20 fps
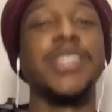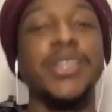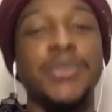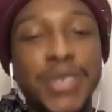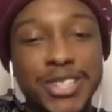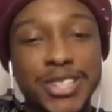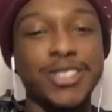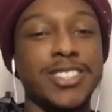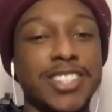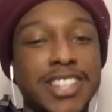
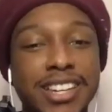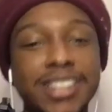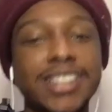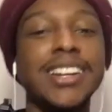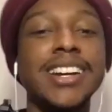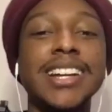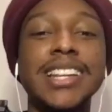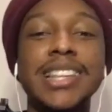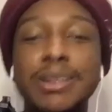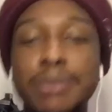Oh, let me
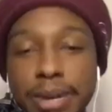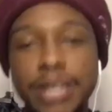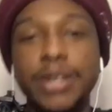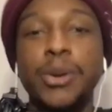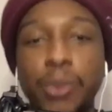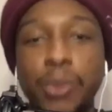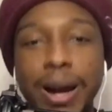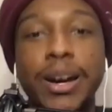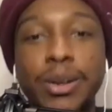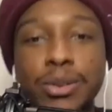get
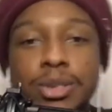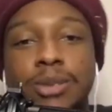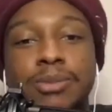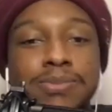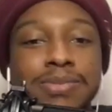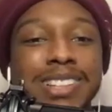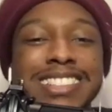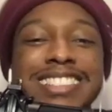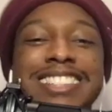around